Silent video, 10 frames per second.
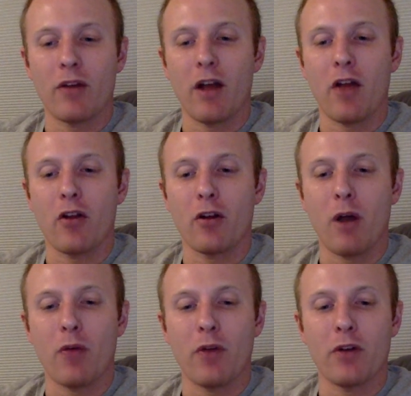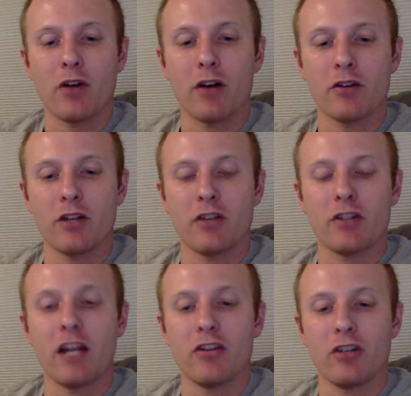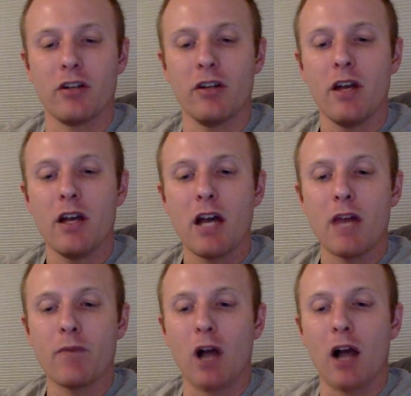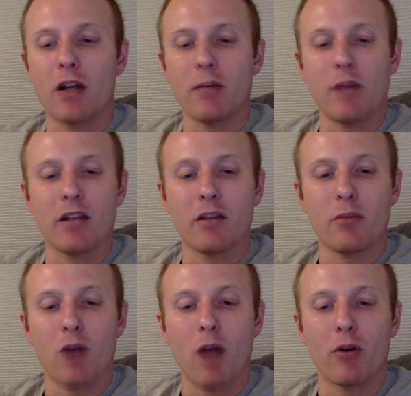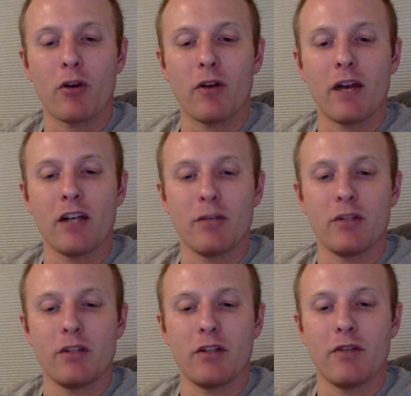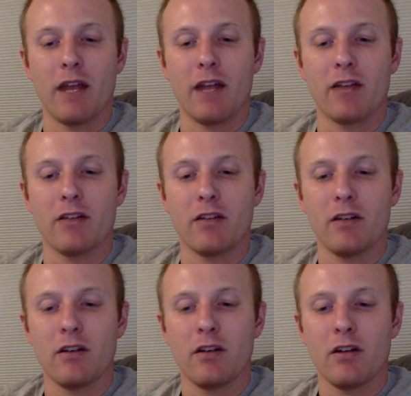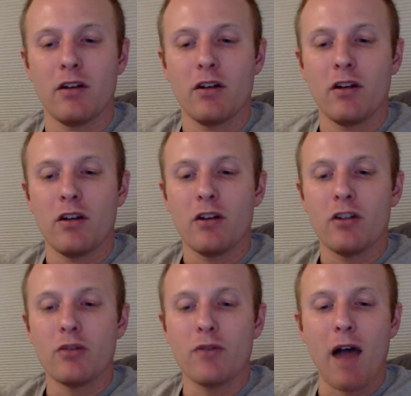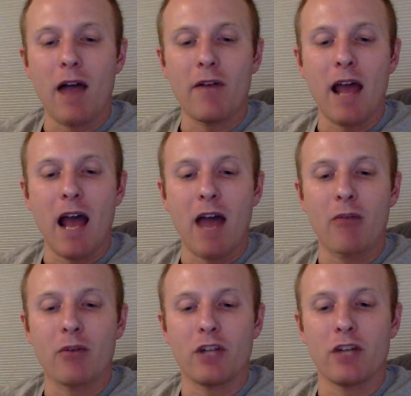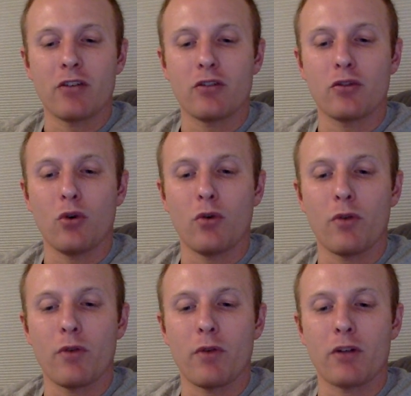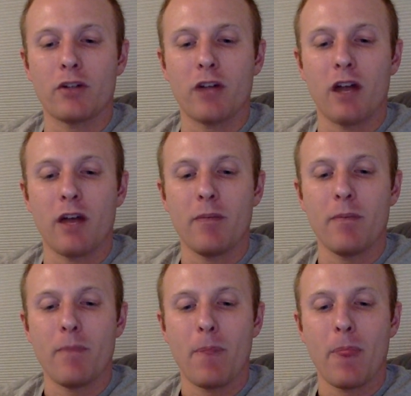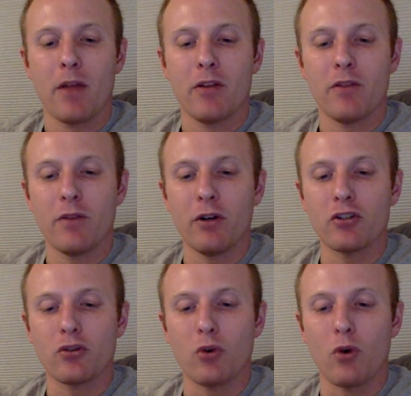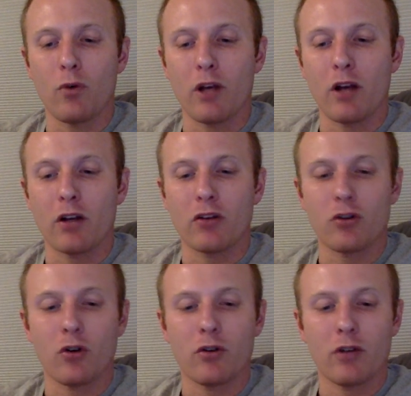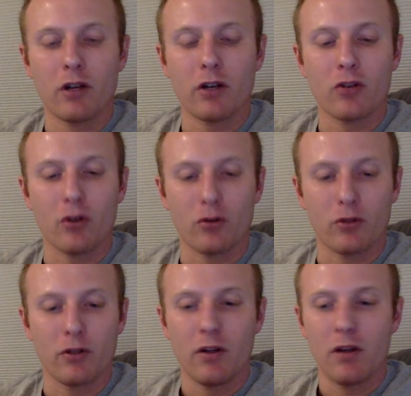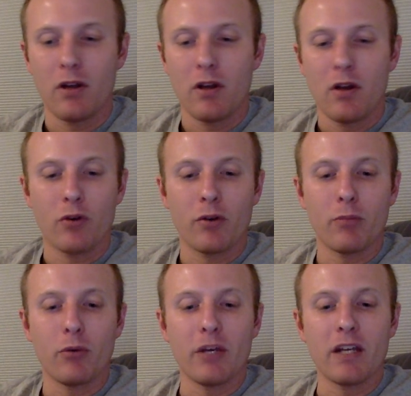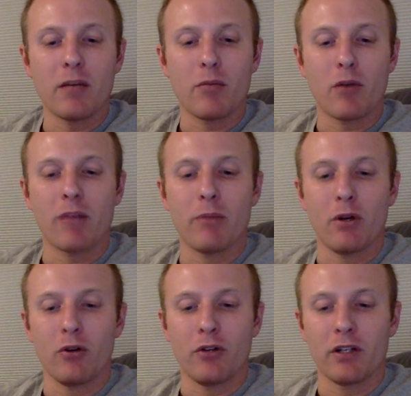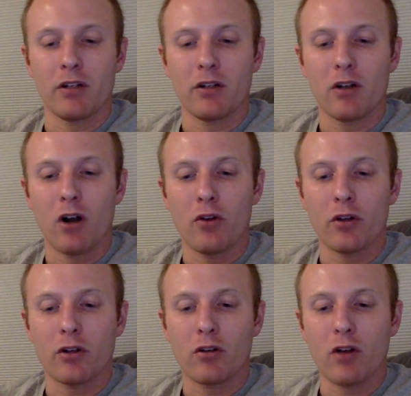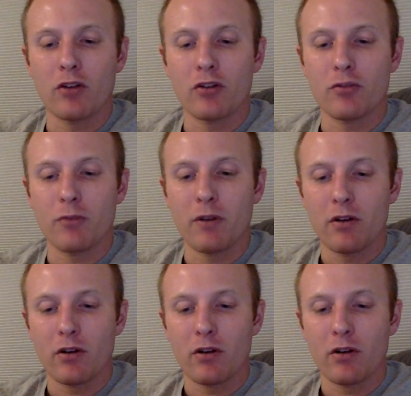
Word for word: way or the other, about their daughter's education, had forgotten to make the proper arrangements in advance. She was five and a half when she entered school for the first time. The village school for younger, younger children was a bleak brick building called the, Crunch-